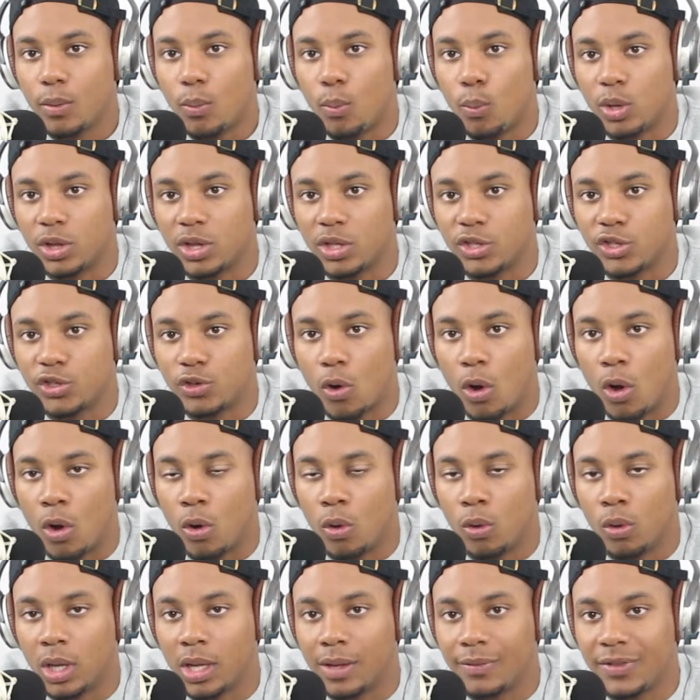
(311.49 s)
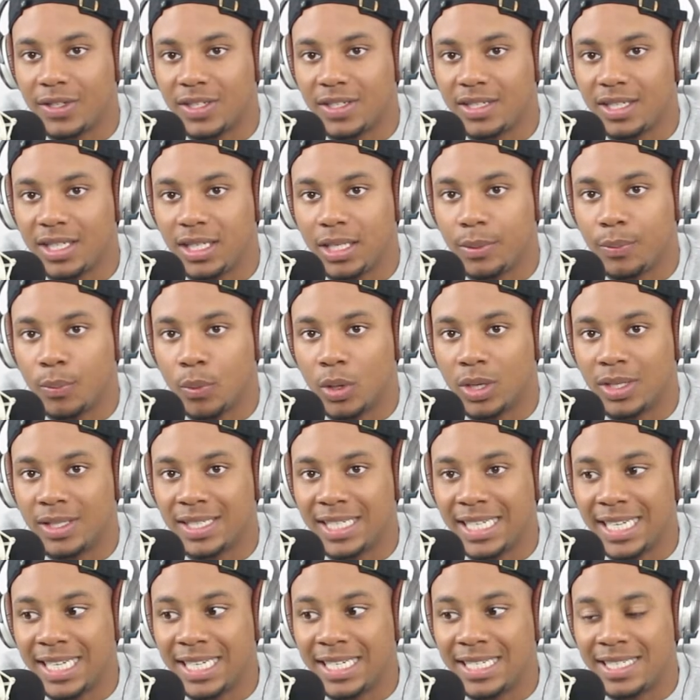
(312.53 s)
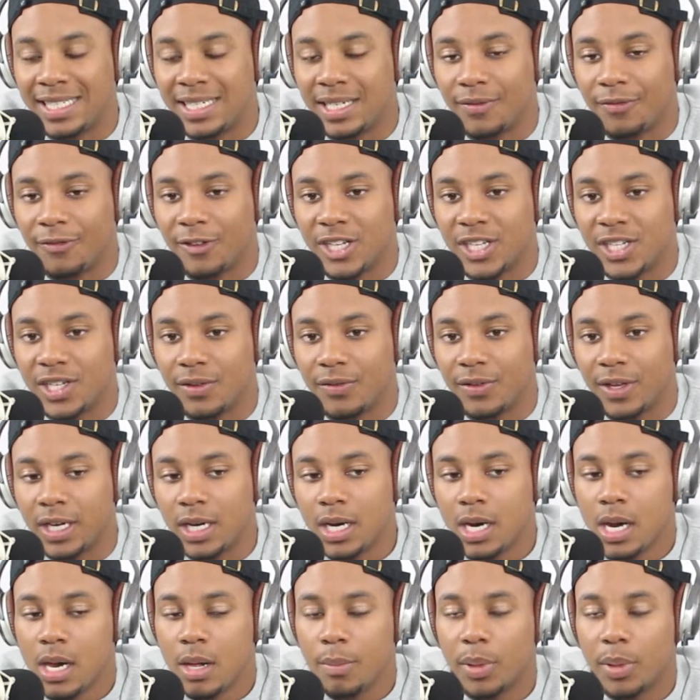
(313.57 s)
what the stronghold of this team was, it is defensive end.